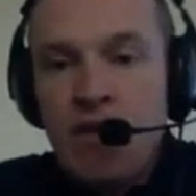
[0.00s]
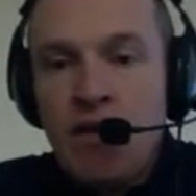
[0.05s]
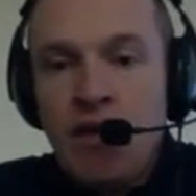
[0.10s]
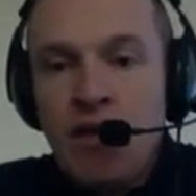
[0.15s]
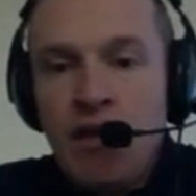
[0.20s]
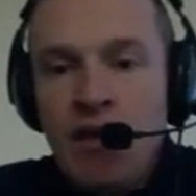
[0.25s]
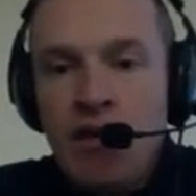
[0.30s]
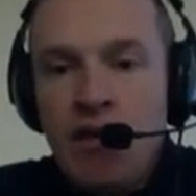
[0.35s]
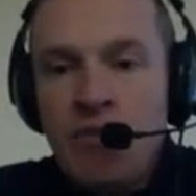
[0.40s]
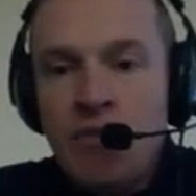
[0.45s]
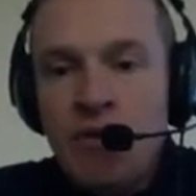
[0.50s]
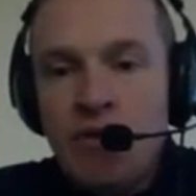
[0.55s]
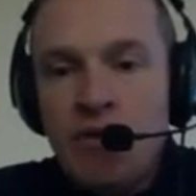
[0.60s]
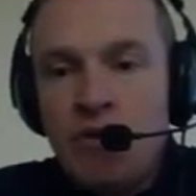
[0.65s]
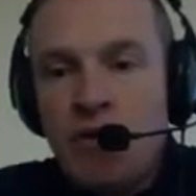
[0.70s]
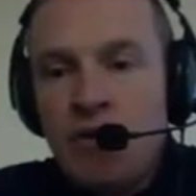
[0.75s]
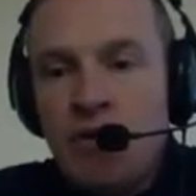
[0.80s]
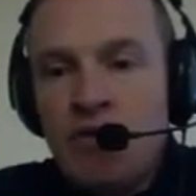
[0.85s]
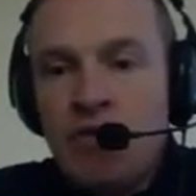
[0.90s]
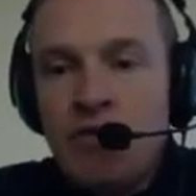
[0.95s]
and we're
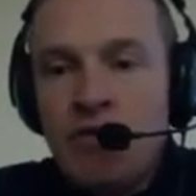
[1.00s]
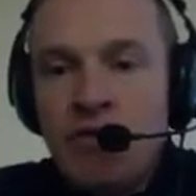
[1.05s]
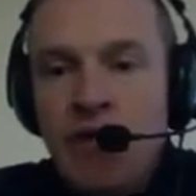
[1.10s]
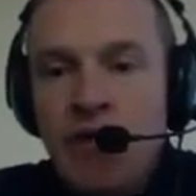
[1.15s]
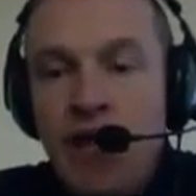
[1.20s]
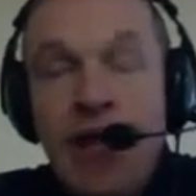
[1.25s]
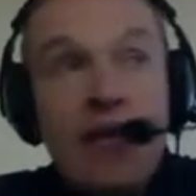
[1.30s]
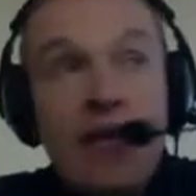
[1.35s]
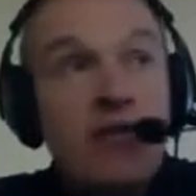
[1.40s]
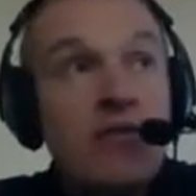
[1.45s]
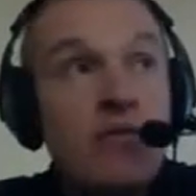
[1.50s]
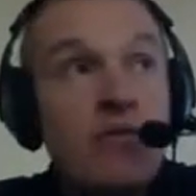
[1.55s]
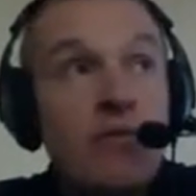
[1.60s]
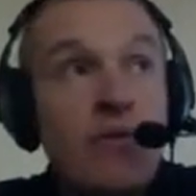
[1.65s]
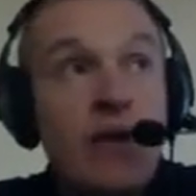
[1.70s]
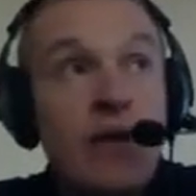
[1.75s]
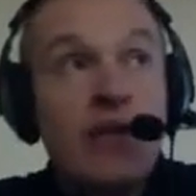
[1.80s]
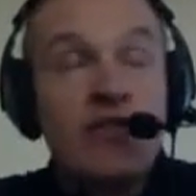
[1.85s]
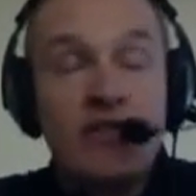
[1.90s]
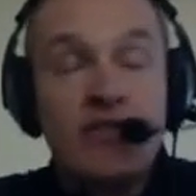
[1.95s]
going to add
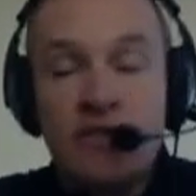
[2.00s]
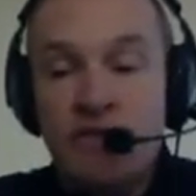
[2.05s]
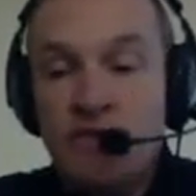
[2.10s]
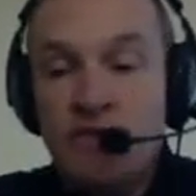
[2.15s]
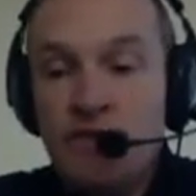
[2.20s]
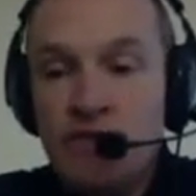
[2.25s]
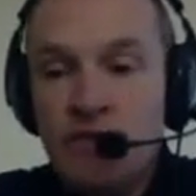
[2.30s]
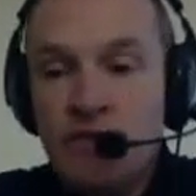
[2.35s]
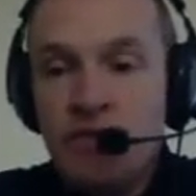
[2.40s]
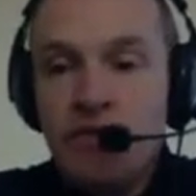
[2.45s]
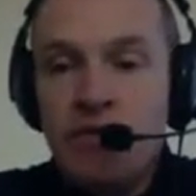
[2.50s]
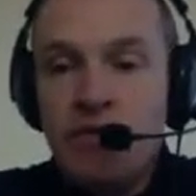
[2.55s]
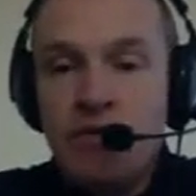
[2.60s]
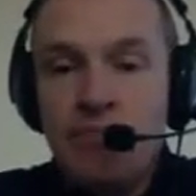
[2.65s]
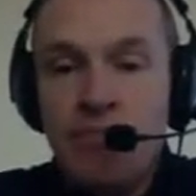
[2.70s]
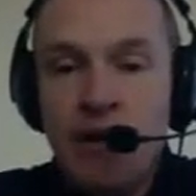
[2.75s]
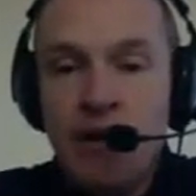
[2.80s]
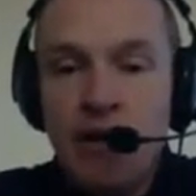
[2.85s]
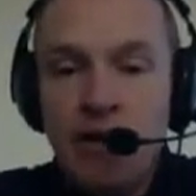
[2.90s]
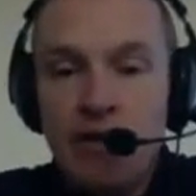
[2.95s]
directions to your
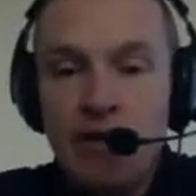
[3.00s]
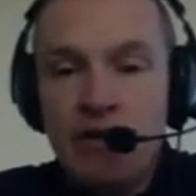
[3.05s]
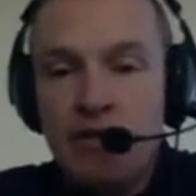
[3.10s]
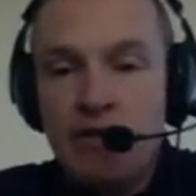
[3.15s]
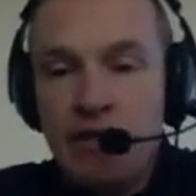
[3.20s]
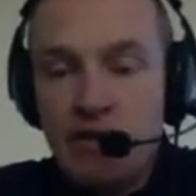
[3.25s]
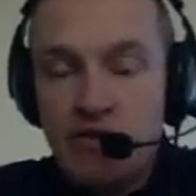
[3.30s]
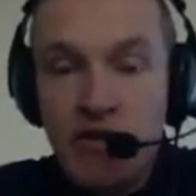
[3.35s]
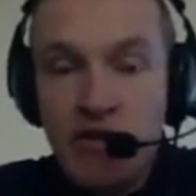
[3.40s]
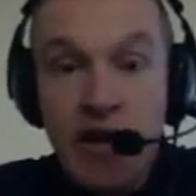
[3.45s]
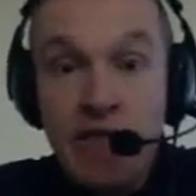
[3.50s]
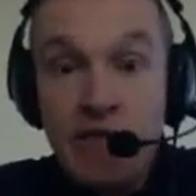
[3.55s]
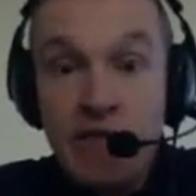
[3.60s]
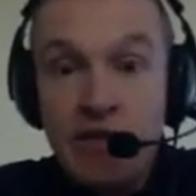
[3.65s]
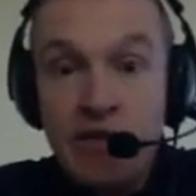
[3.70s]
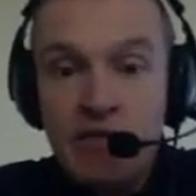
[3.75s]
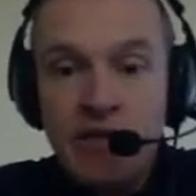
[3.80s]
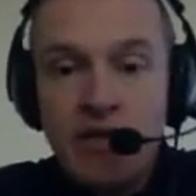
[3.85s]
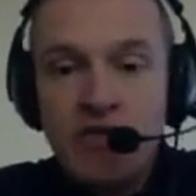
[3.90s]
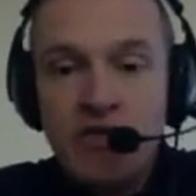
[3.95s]
park, like driving
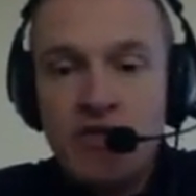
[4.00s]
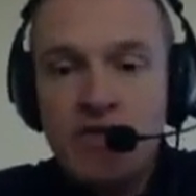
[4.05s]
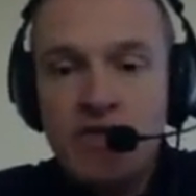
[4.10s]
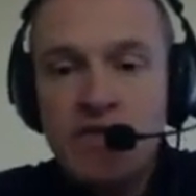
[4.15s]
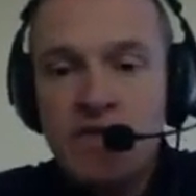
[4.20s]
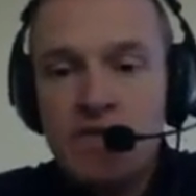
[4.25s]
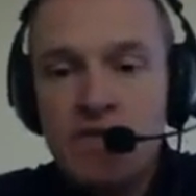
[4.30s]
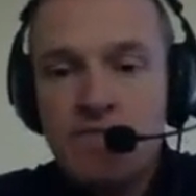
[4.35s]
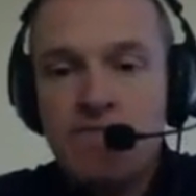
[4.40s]
directions.